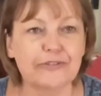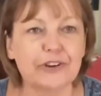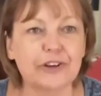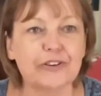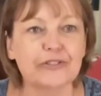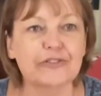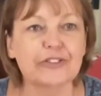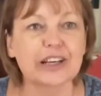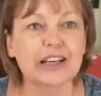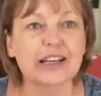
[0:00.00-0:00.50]
for
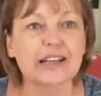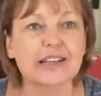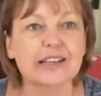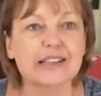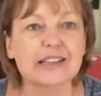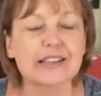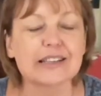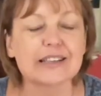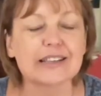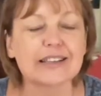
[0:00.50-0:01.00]
your
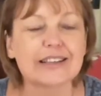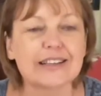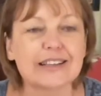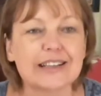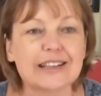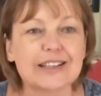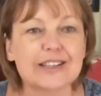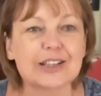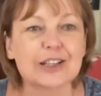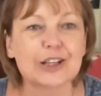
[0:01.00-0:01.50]
fingers
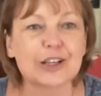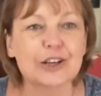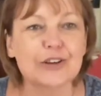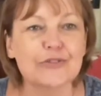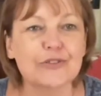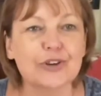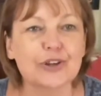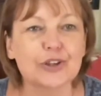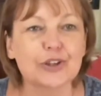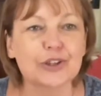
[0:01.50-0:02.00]
so that
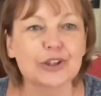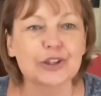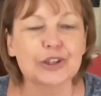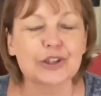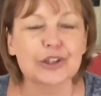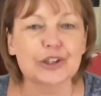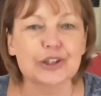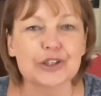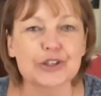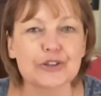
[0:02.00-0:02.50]
you've got good
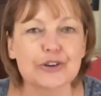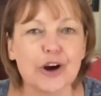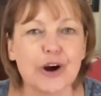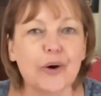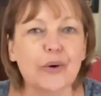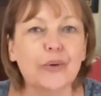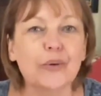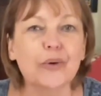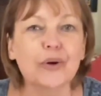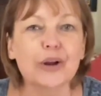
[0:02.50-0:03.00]

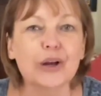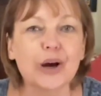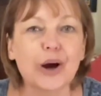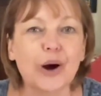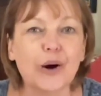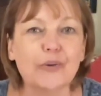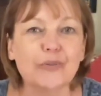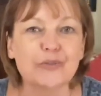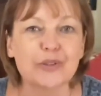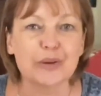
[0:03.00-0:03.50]
control
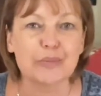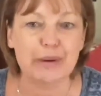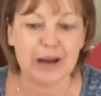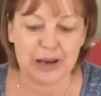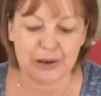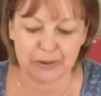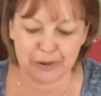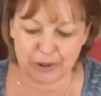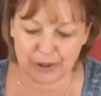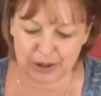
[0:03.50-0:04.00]
of the
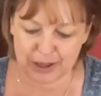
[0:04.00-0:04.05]
mouth.